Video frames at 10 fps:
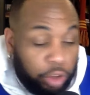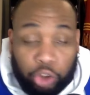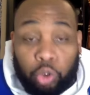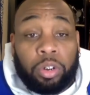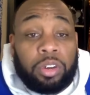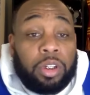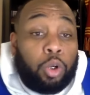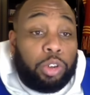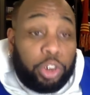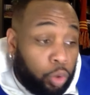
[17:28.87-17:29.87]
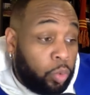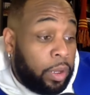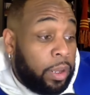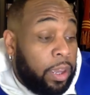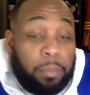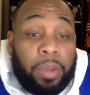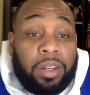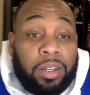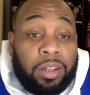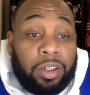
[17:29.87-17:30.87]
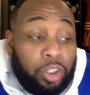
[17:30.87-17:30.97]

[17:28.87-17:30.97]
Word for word: Shooters gonna shoot, and my nigga,